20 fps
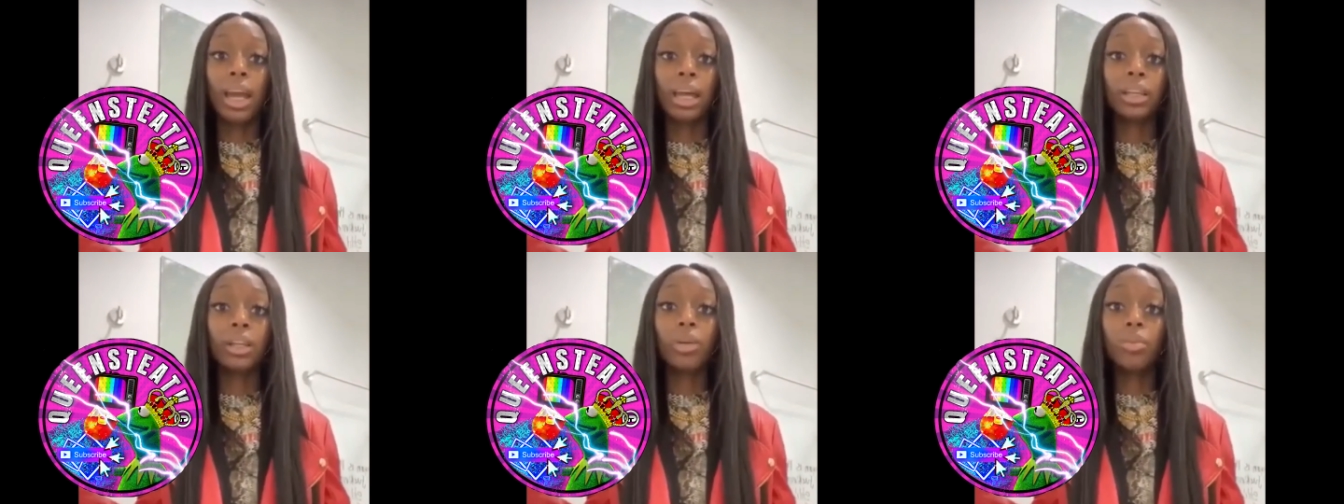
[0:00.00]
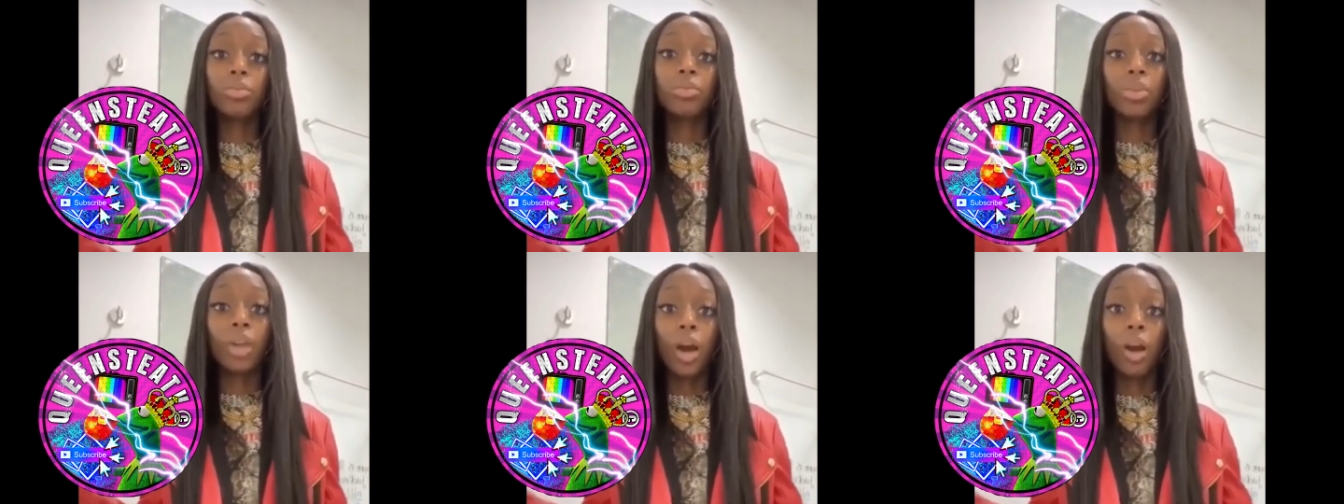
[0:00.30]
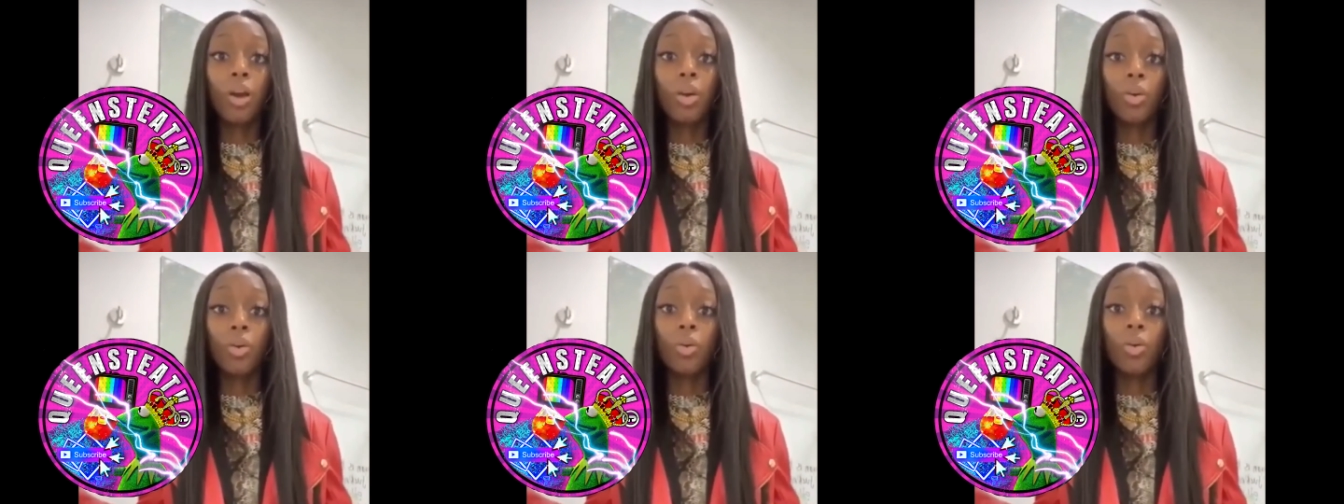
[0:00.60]
I don't
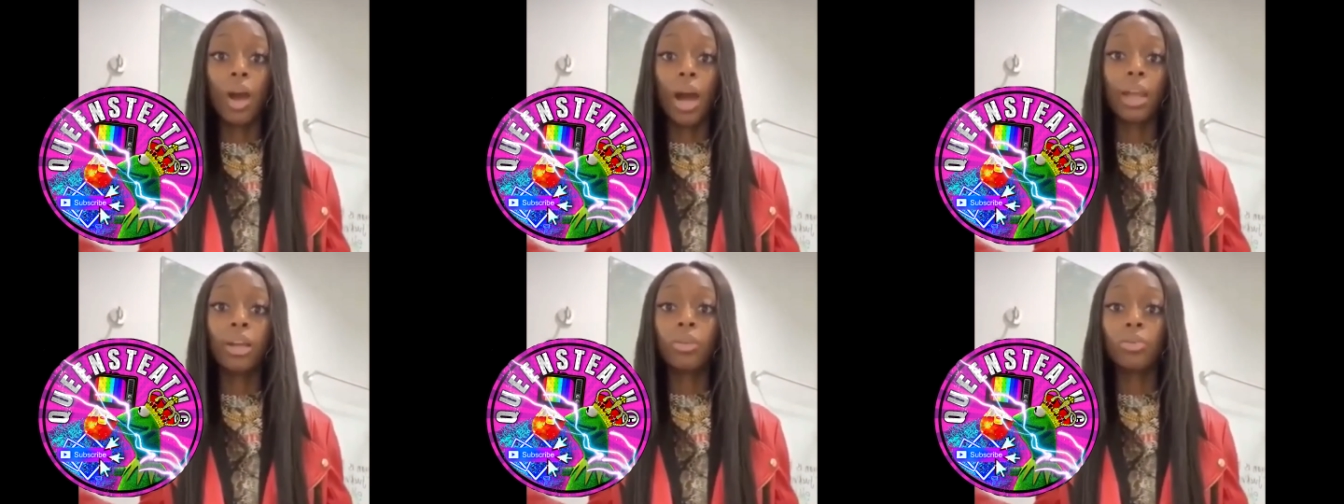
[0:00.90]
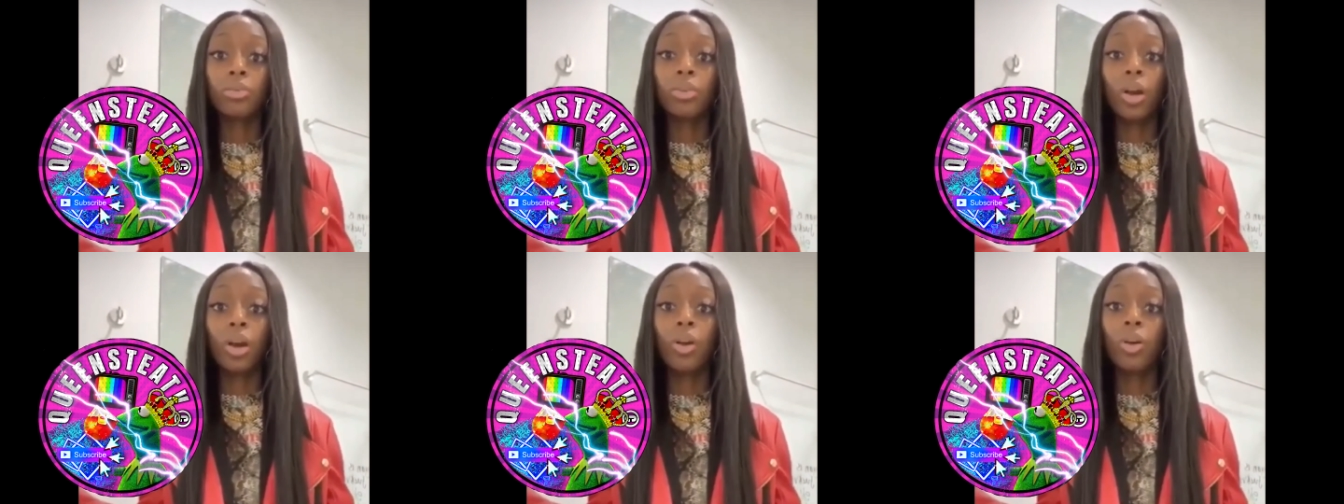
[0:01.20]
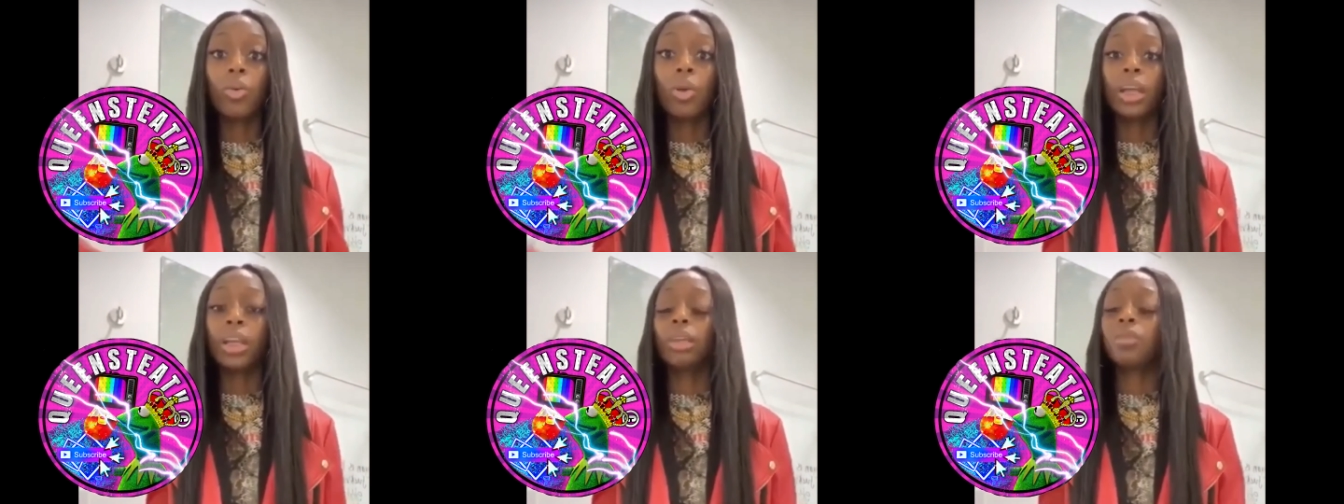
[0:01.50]
know. I don't
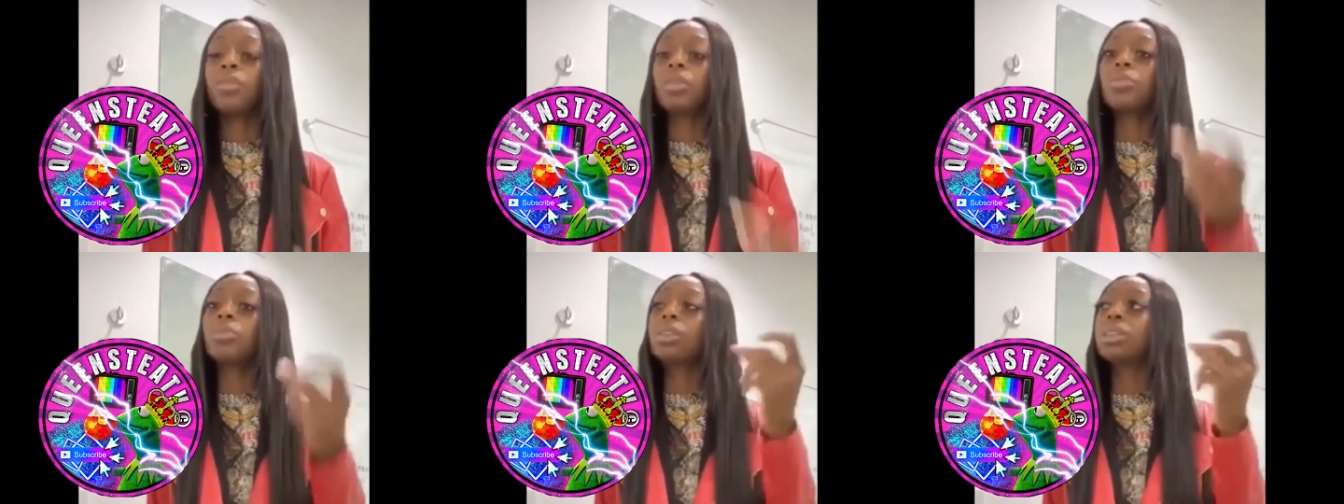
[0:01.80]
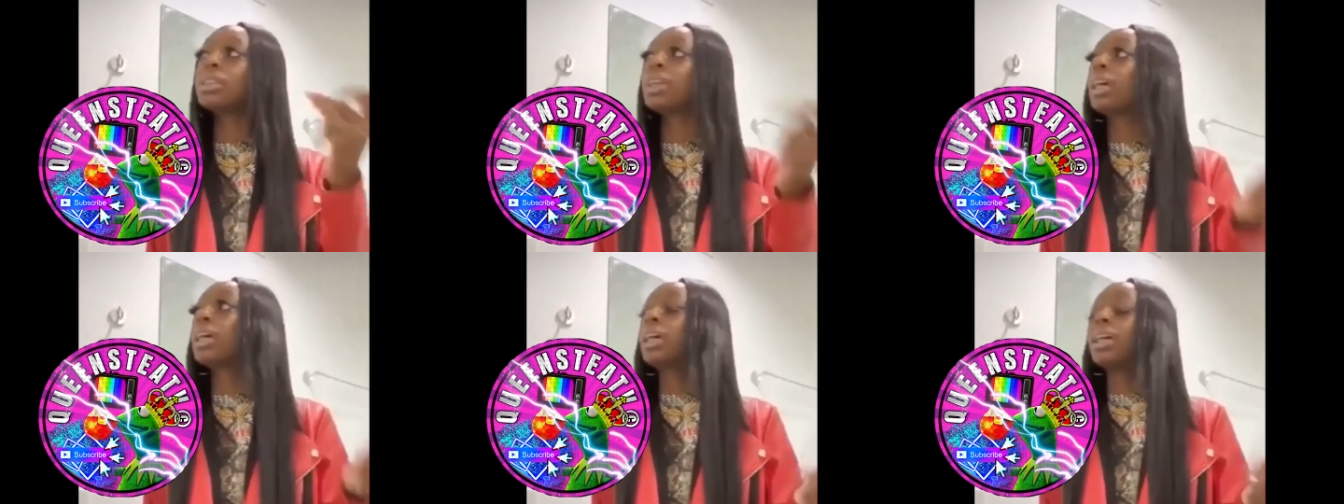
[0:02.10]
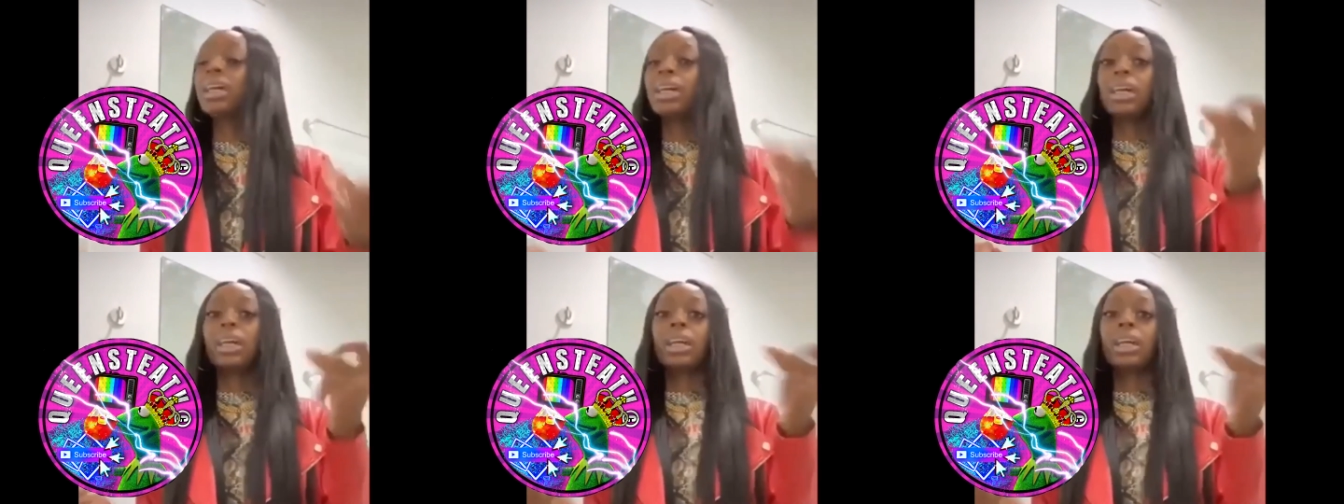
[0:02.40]
know. And if you was